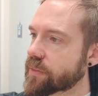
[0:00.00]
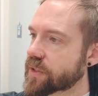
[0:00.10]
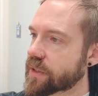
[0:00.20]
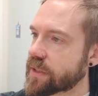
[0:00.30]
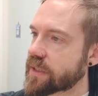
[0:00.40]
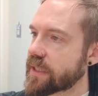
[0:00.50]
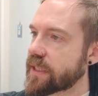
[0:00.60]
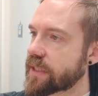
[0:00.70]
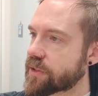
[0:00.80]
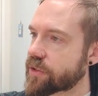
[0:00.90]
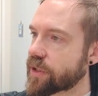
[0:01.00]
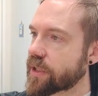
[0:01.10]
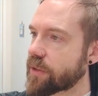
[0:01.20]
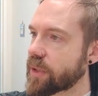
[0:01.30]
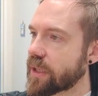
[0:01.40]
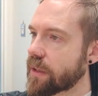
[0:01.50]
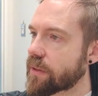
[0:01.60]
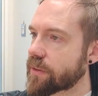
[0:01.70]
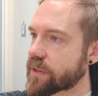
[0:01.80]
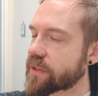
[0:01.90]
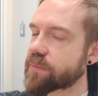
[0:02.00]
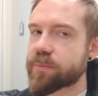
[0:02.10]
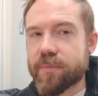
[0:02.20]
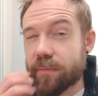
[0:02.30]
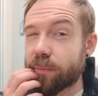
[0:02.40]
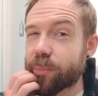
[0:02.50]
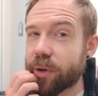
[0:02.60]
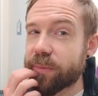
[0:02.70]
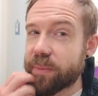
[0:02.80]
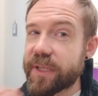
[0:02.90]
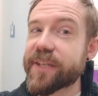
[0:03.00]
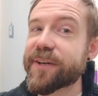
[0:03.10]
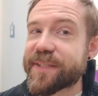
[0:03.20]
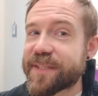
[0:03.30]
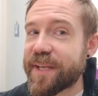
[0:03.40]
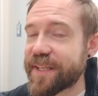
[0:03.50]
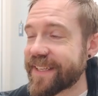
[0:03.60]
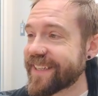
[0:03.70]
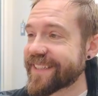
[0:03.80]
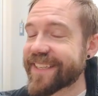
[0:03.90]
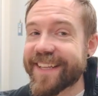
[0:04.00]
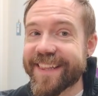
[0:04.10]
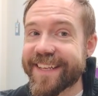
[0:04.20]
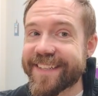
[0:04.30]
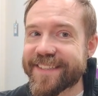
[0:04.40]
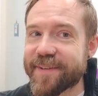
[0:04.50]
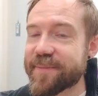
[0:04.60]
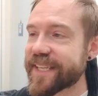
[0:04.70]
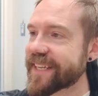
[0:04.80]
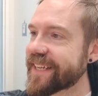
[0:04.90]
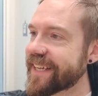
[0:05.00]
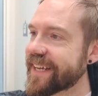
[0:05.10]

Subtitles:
just going to delete this chunk in the middle. This is probably going to lead to me